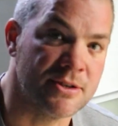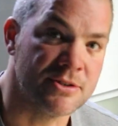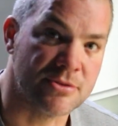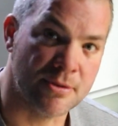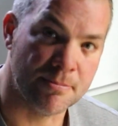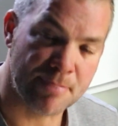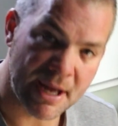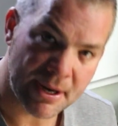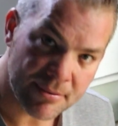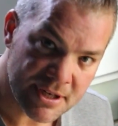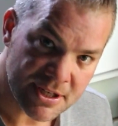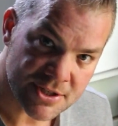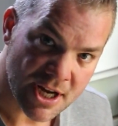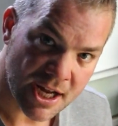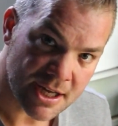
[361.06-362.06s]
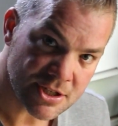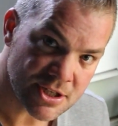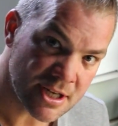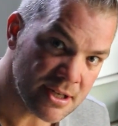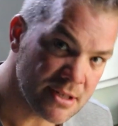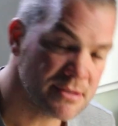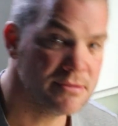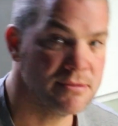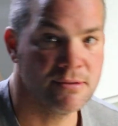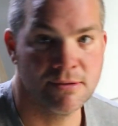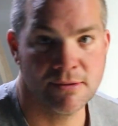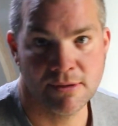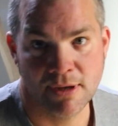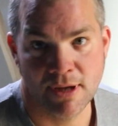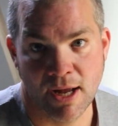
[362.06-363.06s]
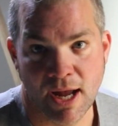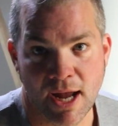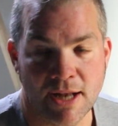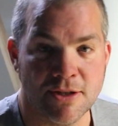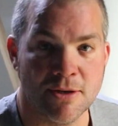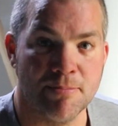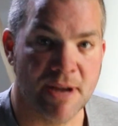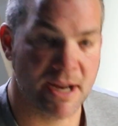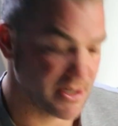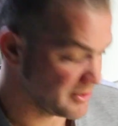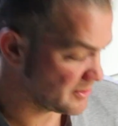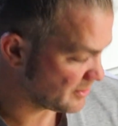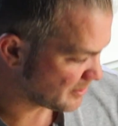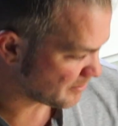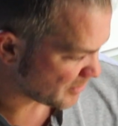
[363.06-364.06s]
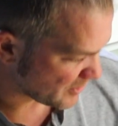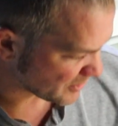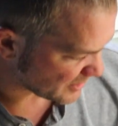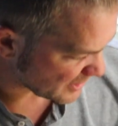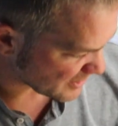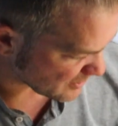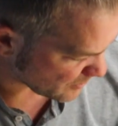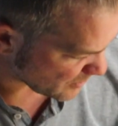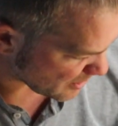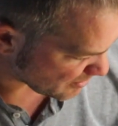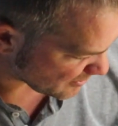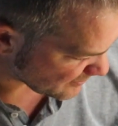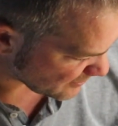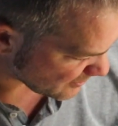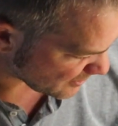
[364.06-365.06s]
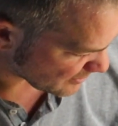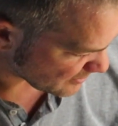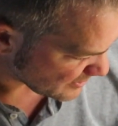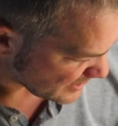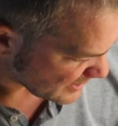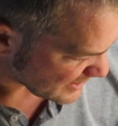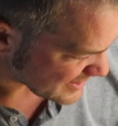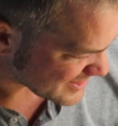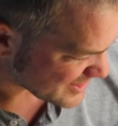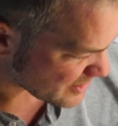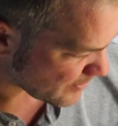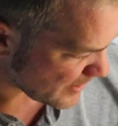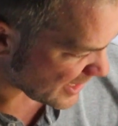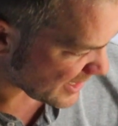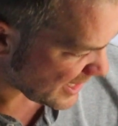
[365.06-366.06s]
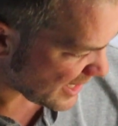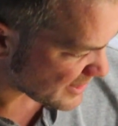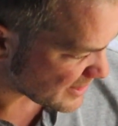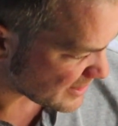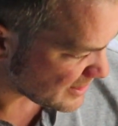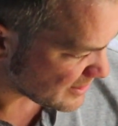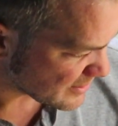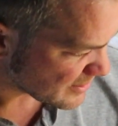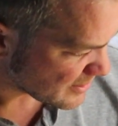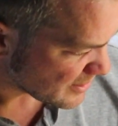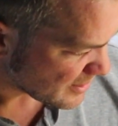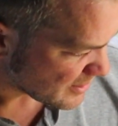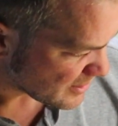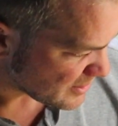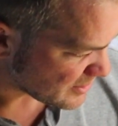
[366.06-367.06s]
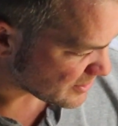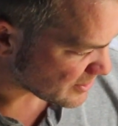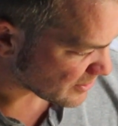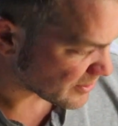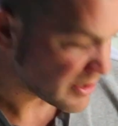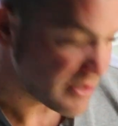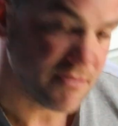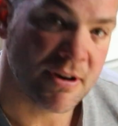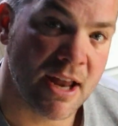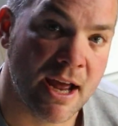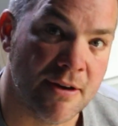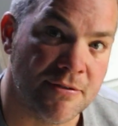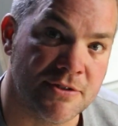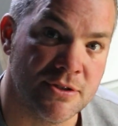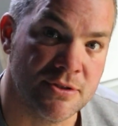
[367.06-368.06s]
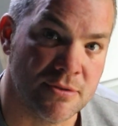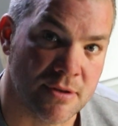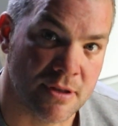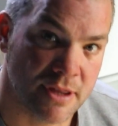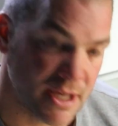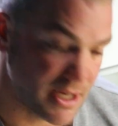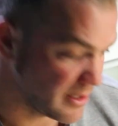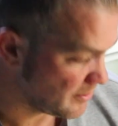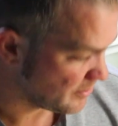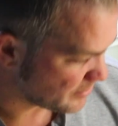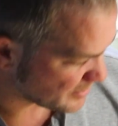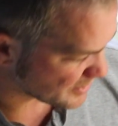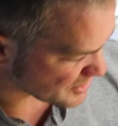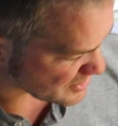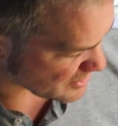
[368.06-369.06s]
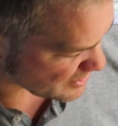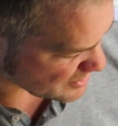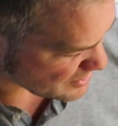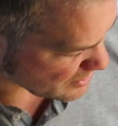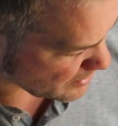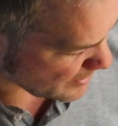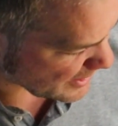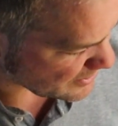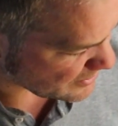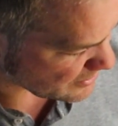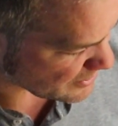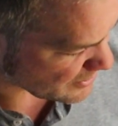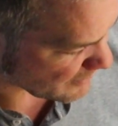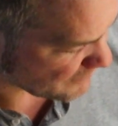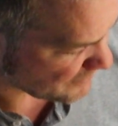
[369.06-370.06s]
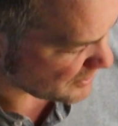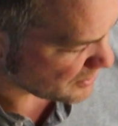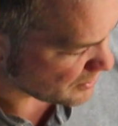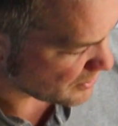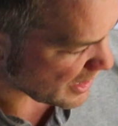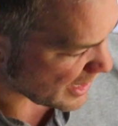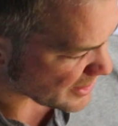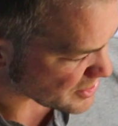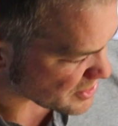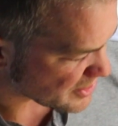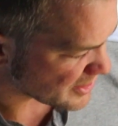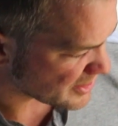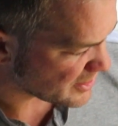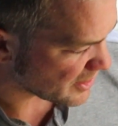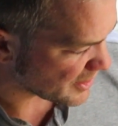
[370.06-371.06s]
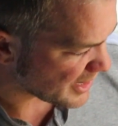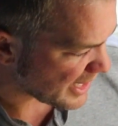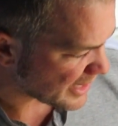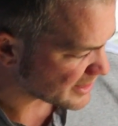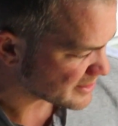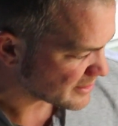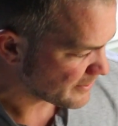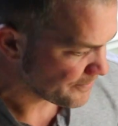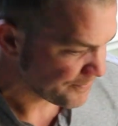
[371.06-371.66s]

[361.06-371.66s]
into a battery charger and you're back into the mode that you were before. It's quite handy. You don't even have to do a thing, which is also quite good if you actually connect